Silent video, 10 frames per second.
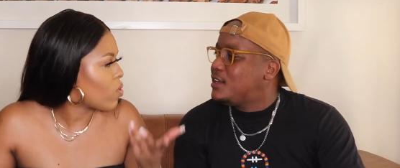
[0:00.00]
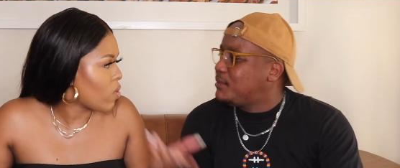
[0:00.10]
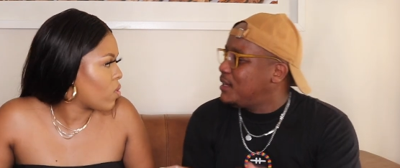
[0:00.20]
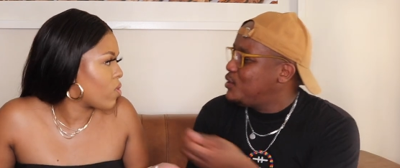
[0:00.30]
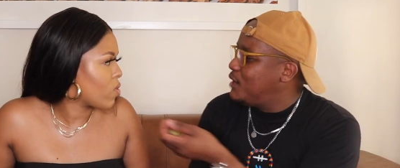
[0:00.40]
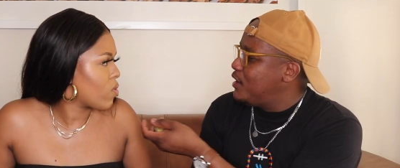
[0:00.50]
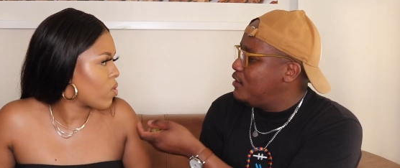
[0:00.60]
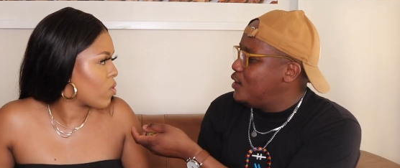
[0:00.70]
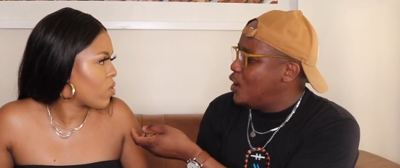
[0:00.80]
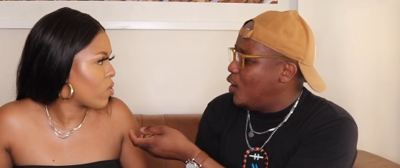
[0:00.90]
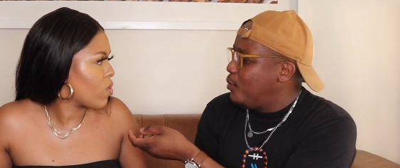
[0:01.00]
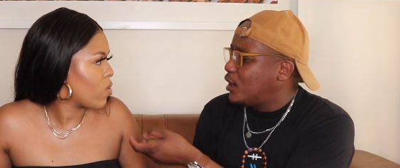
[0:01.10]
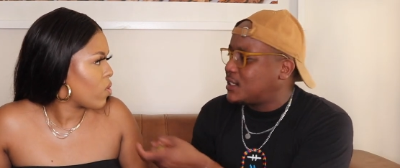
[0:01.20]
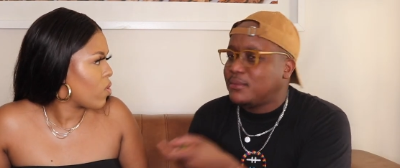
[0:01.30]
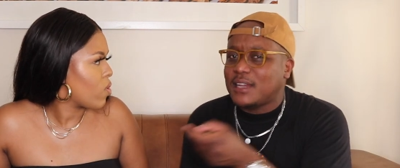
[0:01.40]
Speaker 1: and sometimes
Speaker 2: you never even know
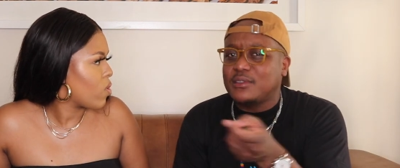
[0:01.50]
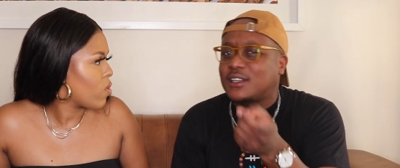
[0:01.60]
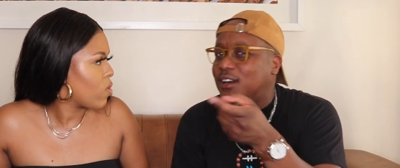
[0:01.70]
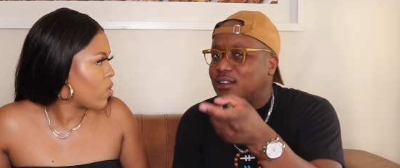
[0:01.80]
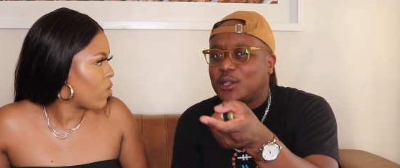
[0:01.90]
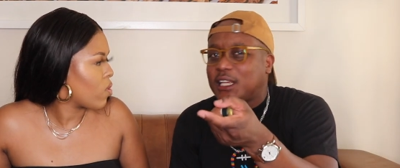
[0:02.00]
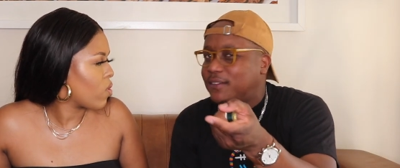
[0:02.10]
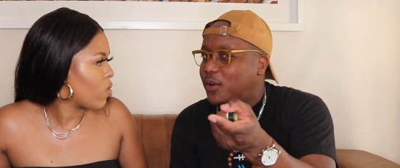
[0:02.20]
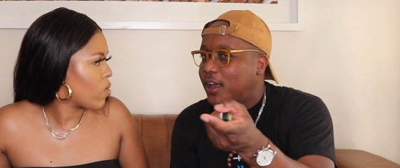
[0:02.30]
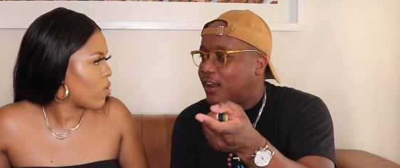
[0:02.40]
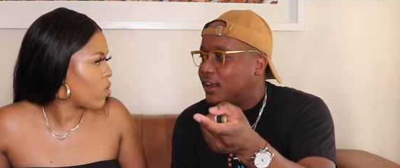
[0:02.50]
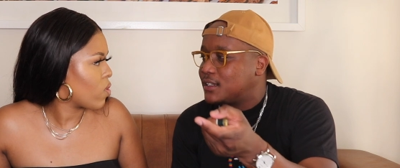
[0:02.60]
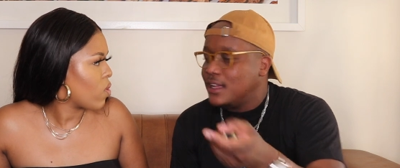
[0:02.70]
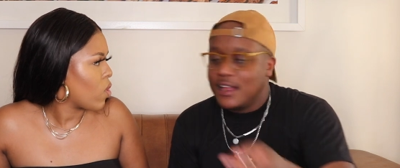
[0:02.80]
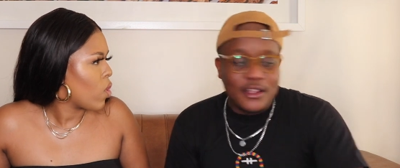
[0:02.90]
because sometimes girls don't give away a
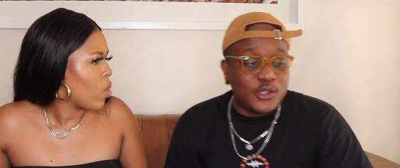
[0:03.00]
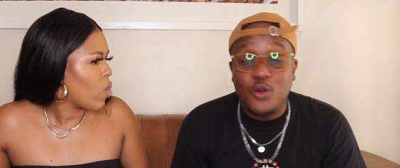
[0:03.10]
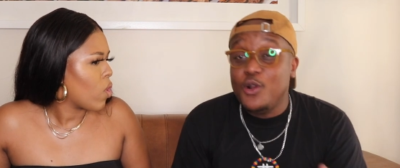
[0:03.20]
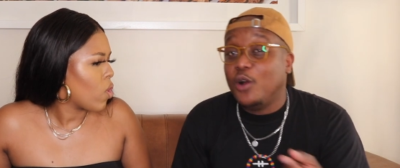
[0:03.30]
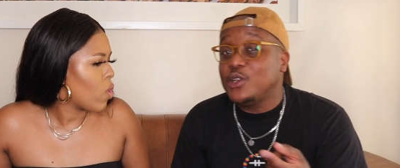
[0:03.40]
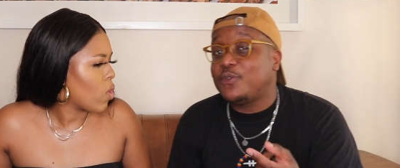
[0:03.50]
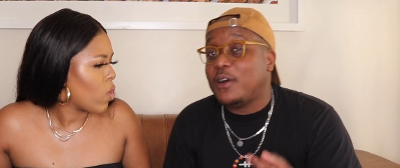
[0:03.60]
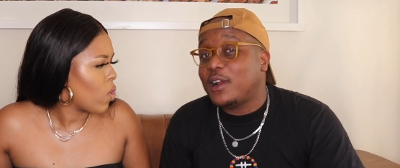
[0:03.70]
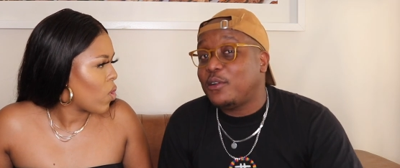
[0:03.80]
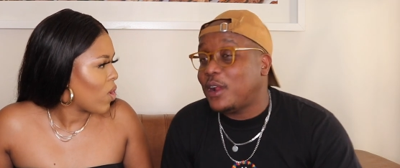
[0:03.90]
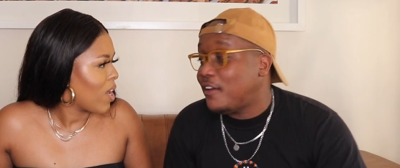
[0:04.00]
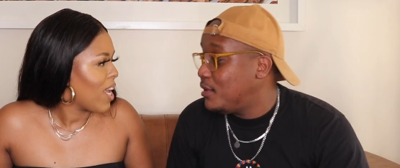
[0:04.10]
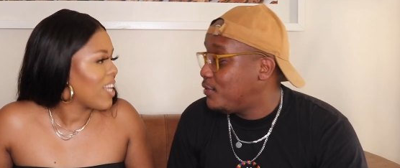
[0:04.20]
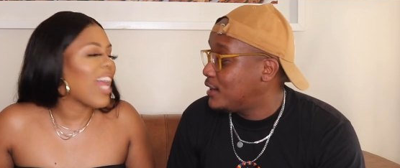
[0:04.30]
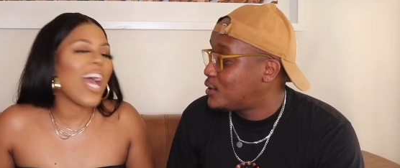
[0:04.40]
lot. So who knows if I, what I would have
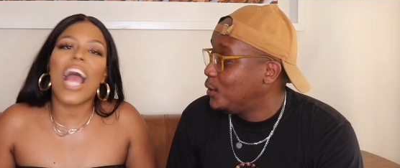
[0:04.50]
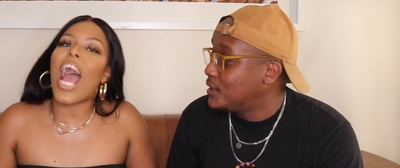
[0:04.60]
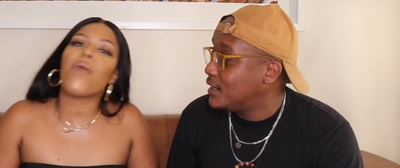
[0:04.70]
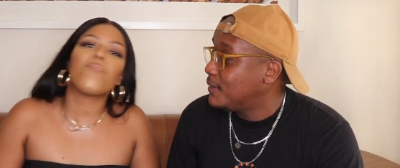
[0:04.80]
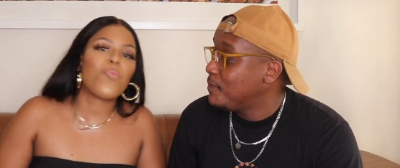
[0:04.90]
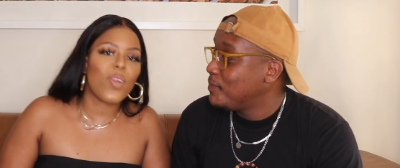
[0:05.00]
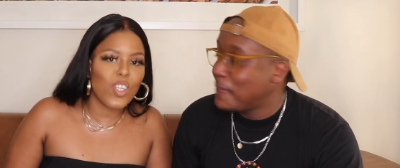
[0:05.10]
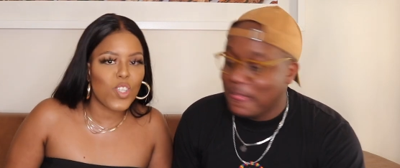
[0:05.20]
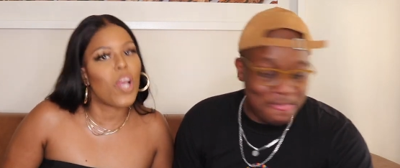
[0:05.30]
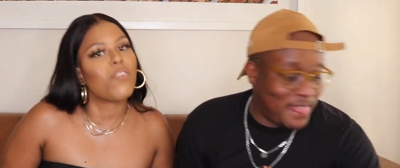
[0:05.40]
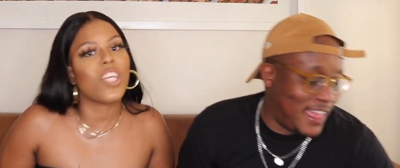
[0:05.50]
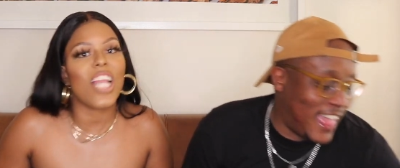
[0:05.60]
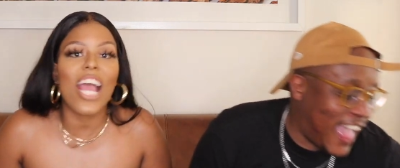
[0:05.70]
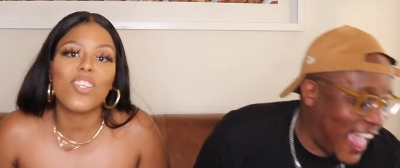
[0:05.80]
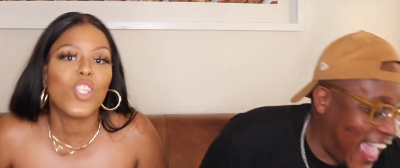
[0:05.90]
if I told her? I'm
Speaker 1: pretty sure if she
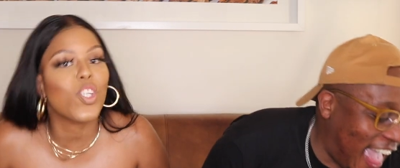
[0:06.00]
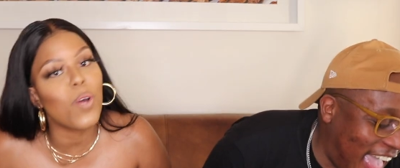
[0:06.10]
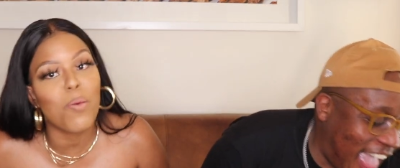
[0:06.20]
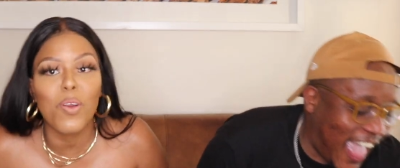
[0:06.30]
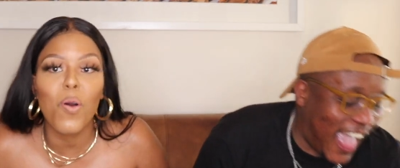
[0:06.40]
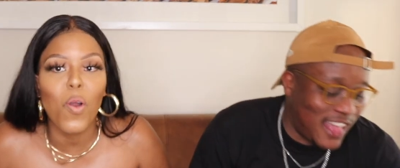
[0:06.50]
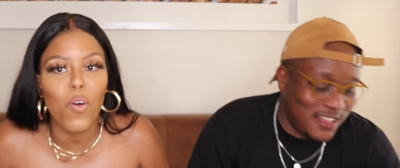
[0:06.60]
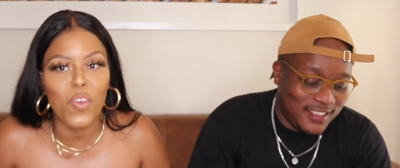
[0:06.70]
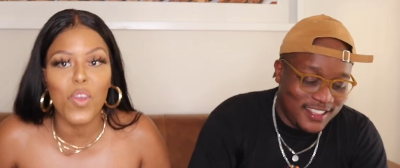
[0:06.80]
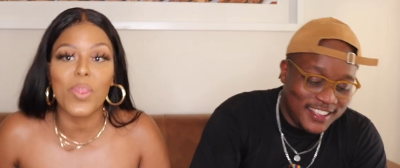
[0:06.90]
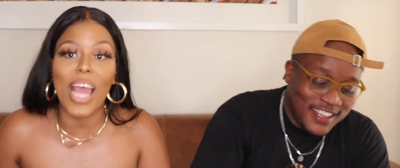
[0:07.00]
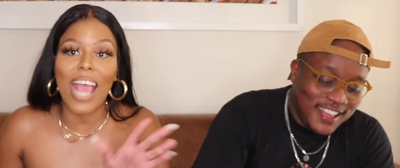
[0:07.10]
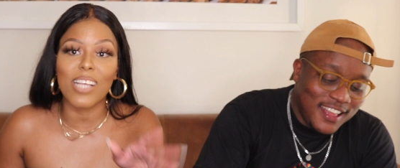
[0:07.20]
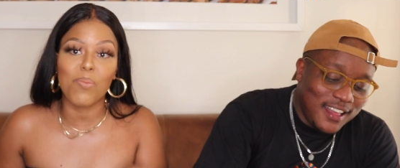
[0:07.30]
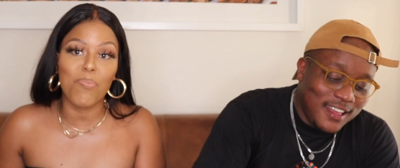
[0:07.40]
liked you, she would have been all over you.
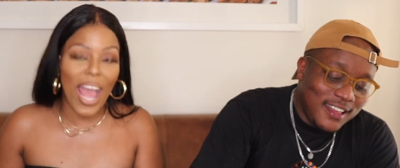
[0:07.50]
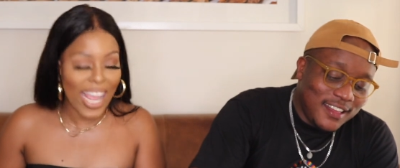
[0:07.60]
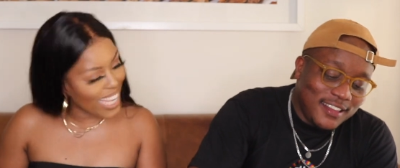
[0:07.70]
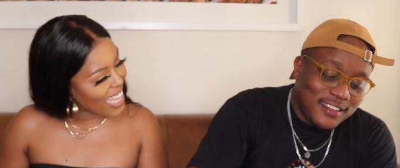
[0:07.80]
Thanks, bye.